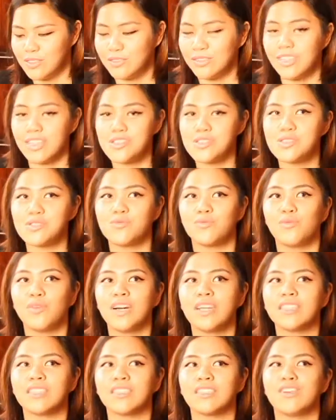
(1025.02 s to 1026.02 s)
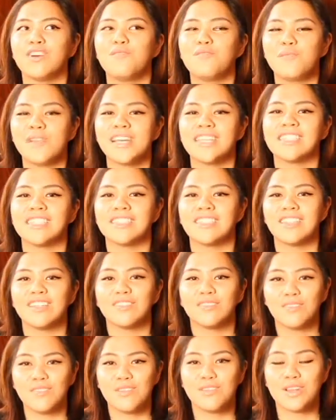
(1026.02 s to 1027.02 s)
that's what complexity
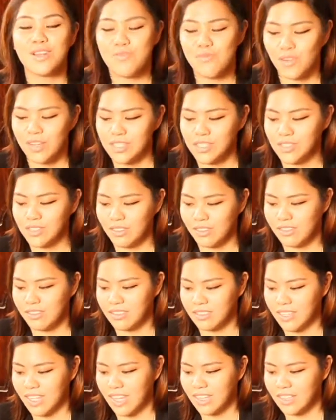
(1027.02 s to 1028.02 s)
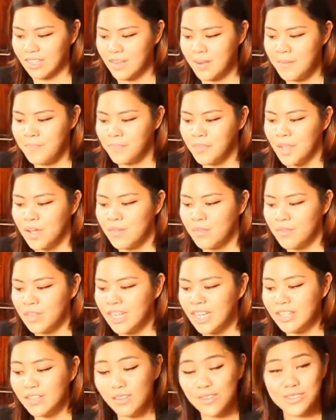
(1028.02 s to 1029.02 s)
theory wants to look at. We
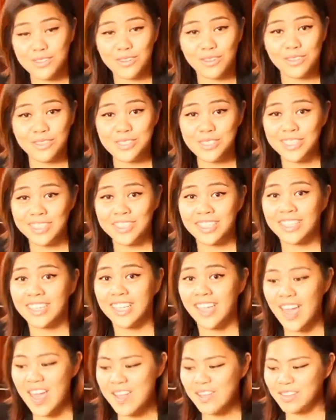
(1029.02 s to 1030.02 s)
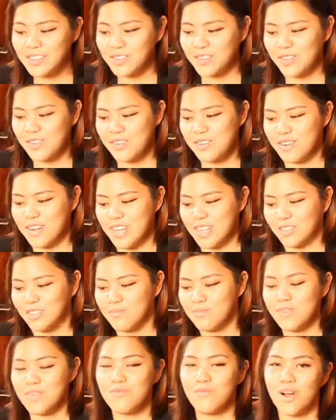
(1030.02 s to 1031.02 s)
can also consider chaos theory to
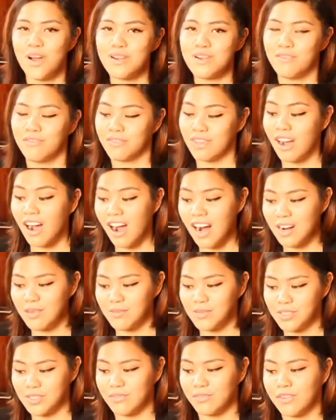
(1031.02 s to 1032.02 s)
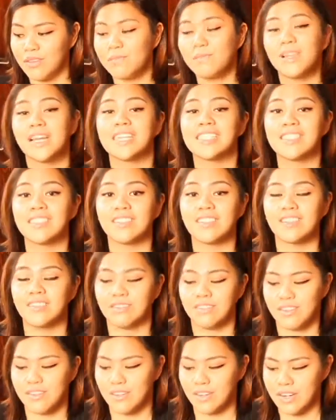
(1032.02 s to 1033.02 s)
be one of the arms of complexity
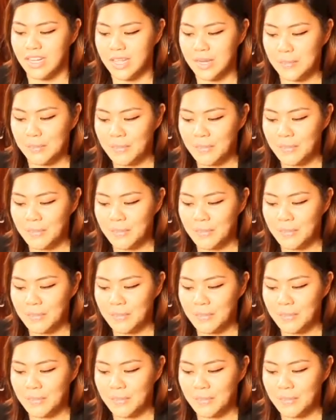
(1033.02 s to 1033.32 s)
theory.